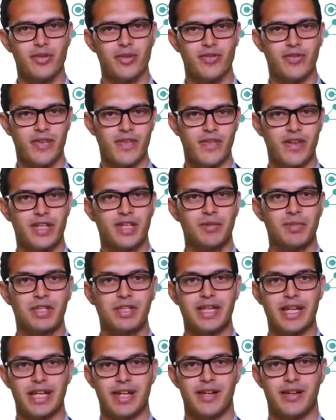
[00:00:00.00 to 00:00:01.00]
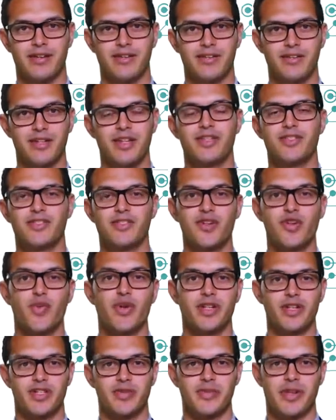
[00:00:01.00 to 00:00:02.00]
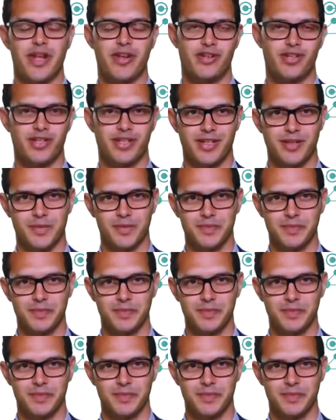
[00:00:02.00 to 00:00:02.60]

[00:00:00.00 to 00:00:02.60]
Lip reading: of available data is growing exponentially.